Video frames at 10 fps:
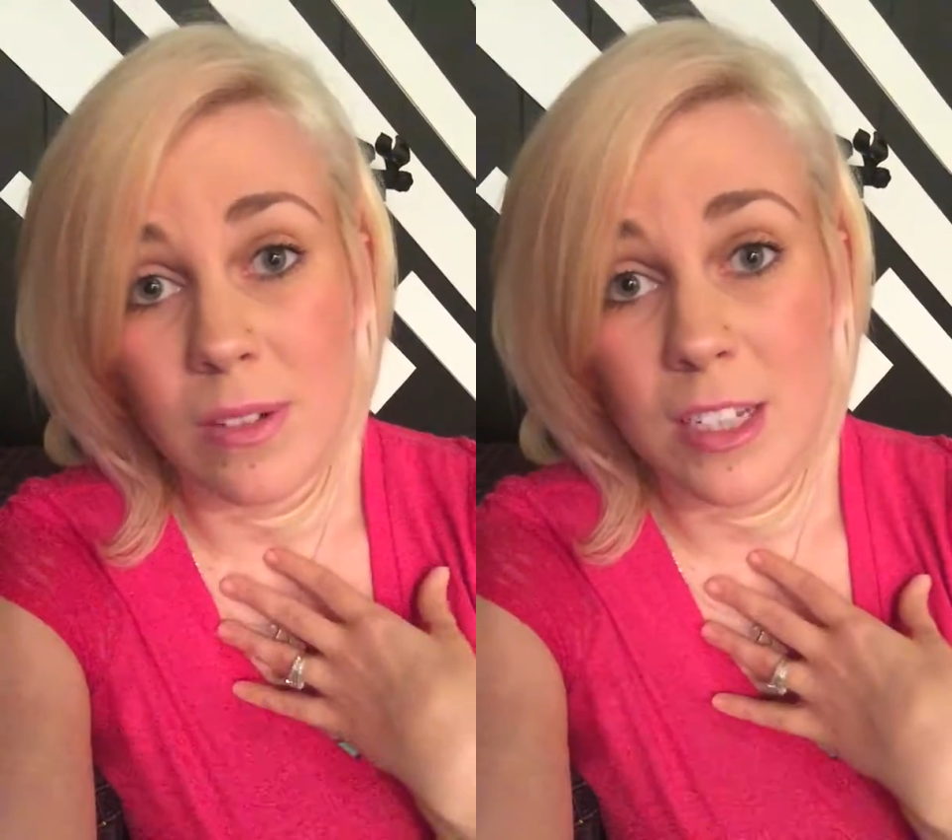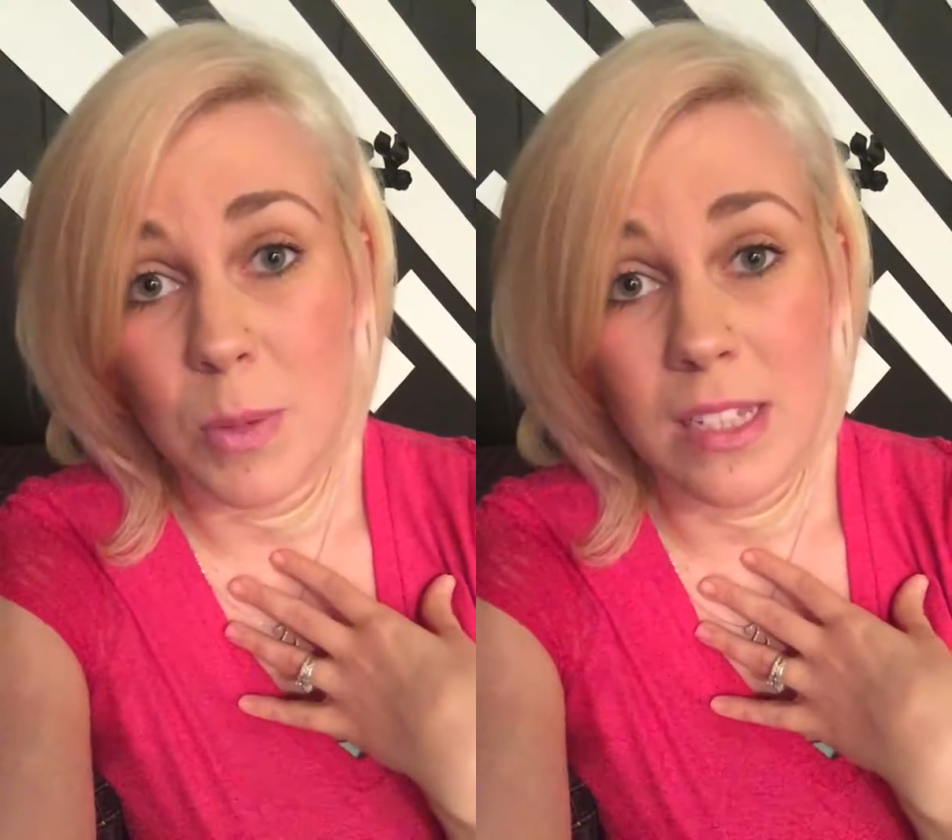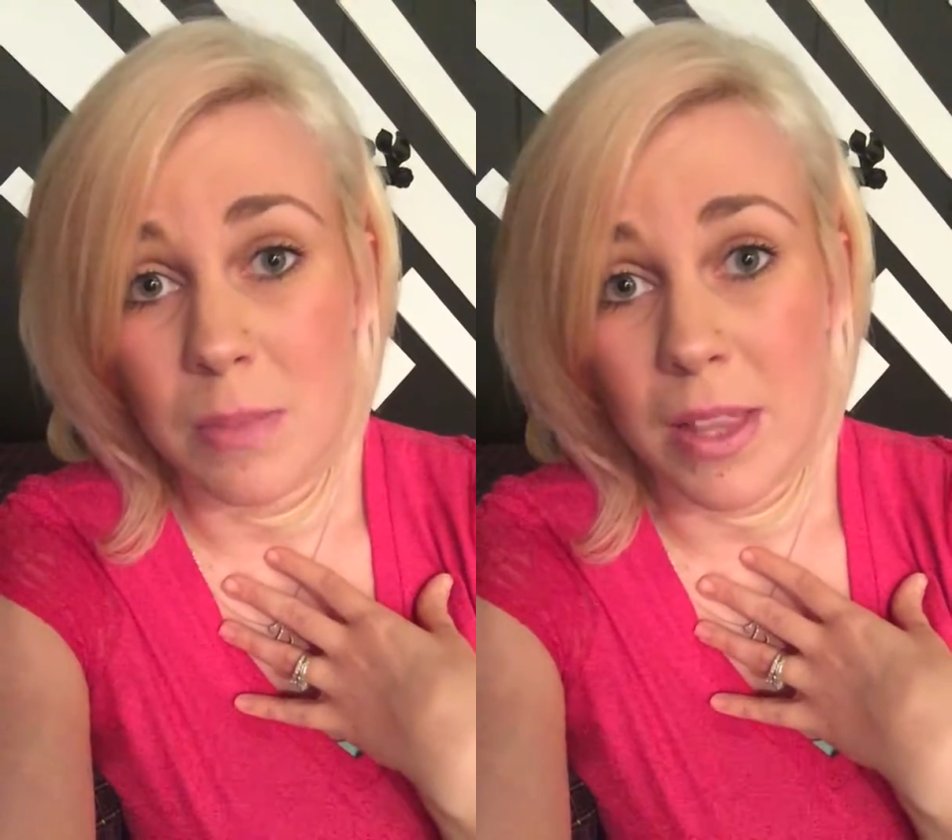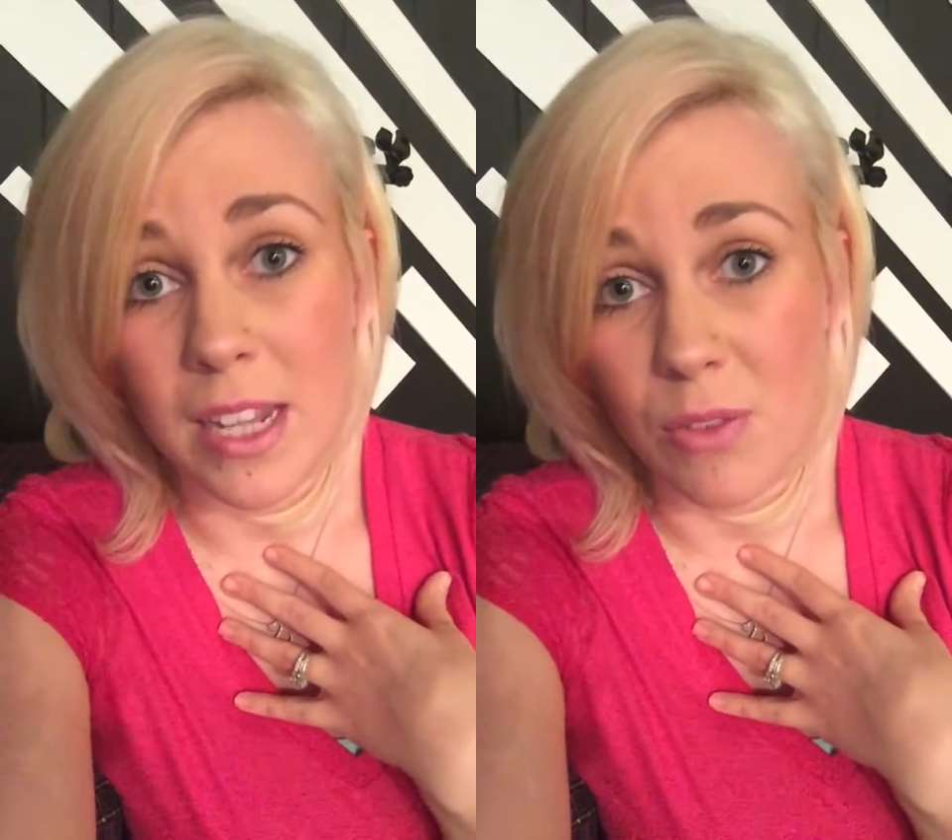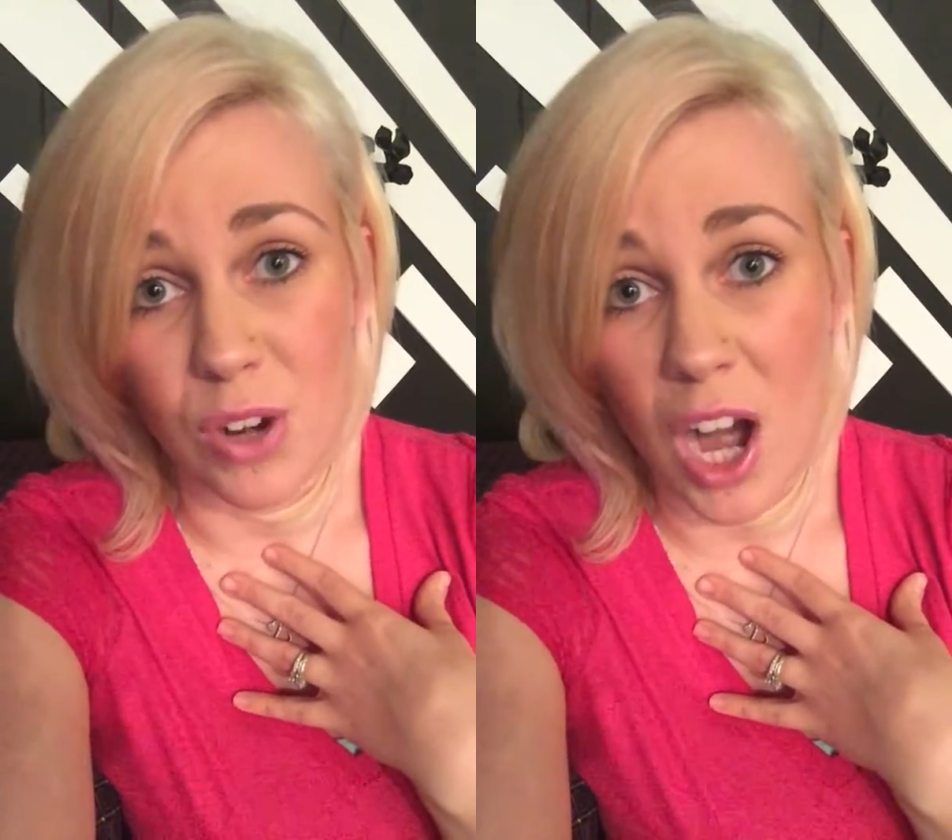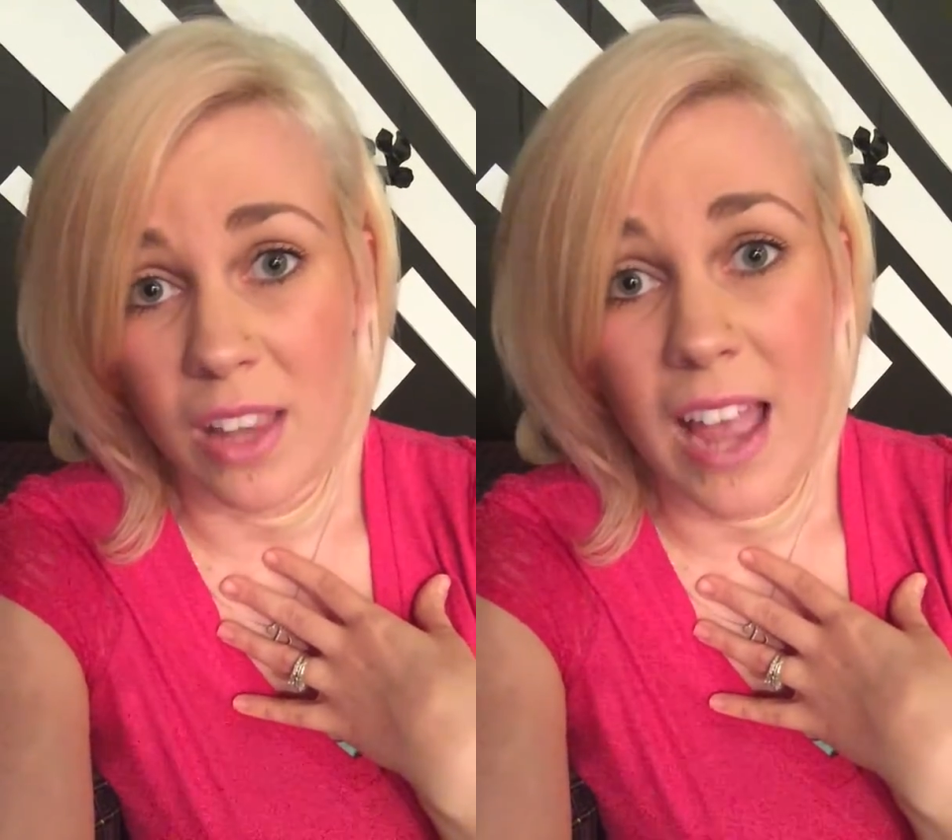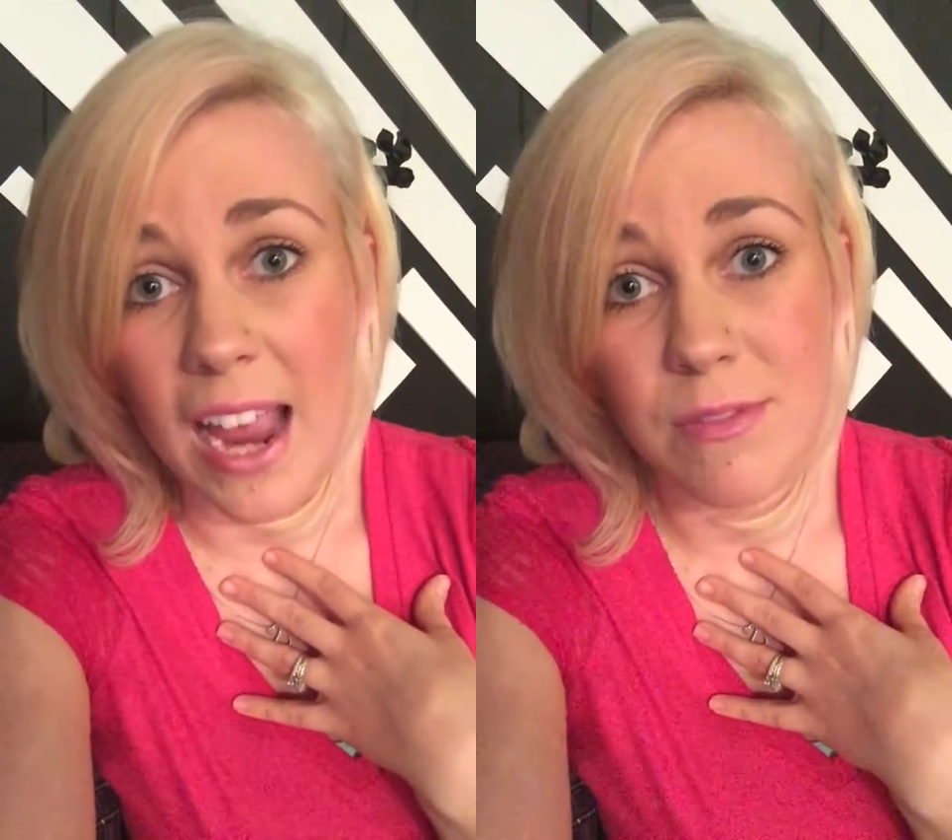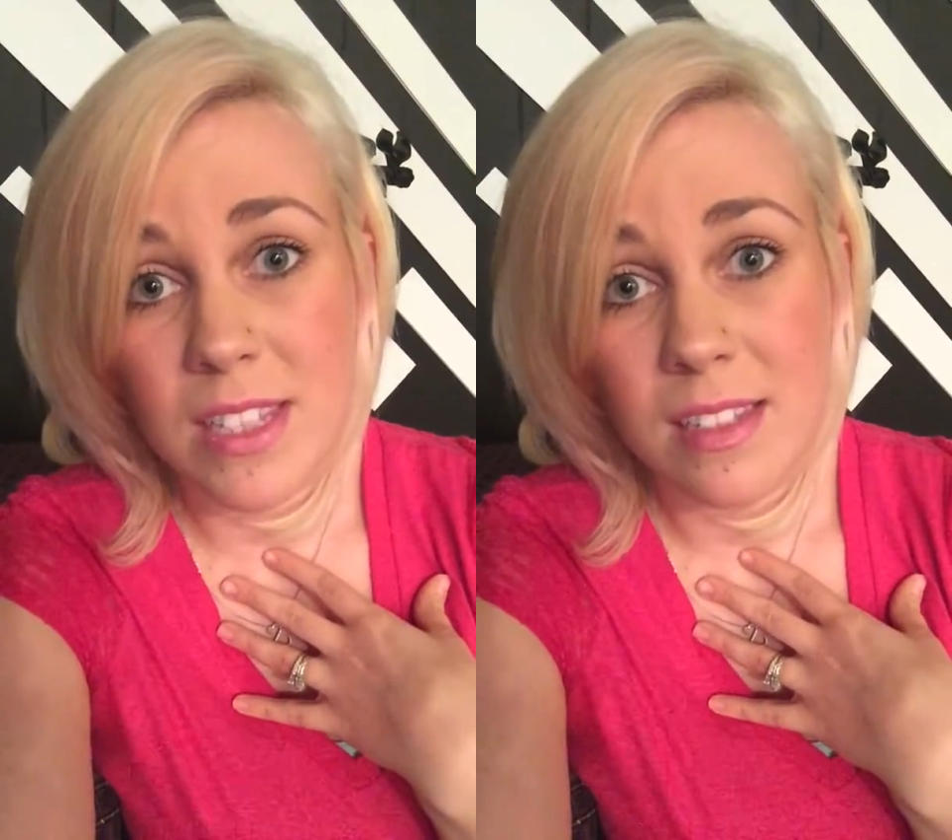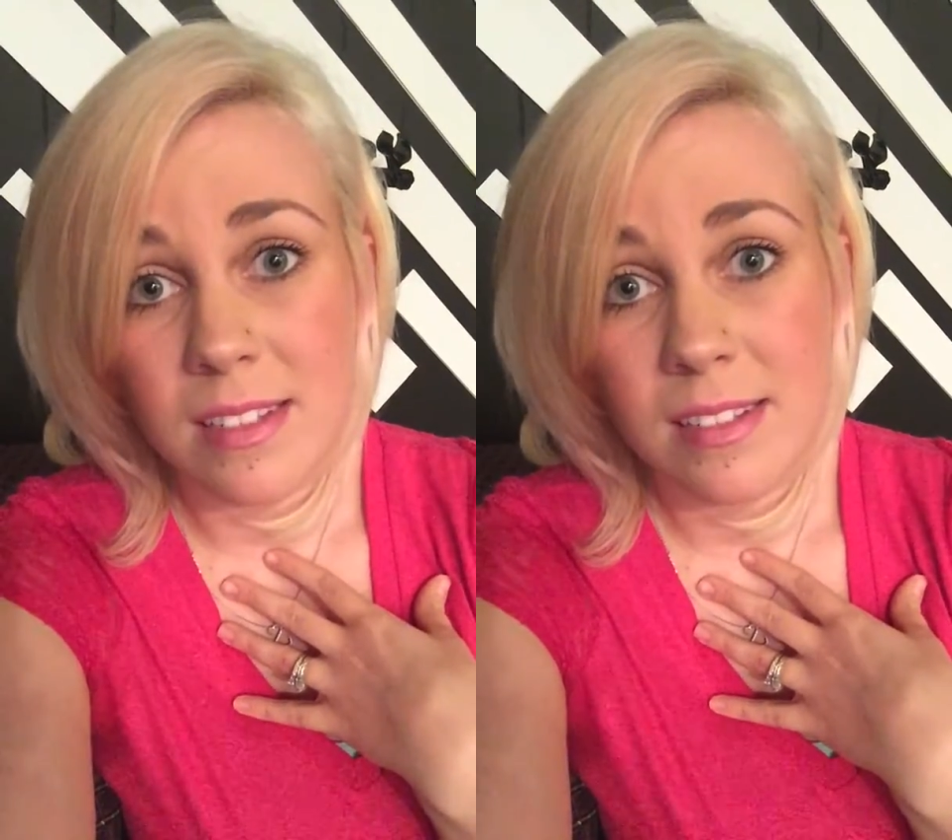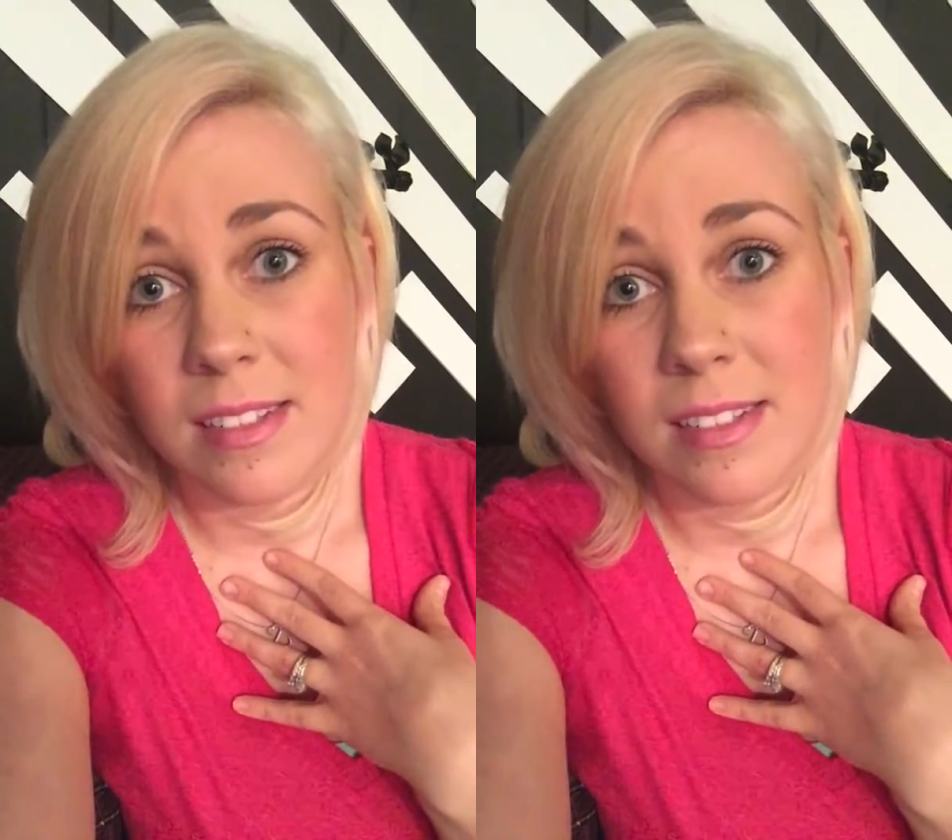responsibility for our lives.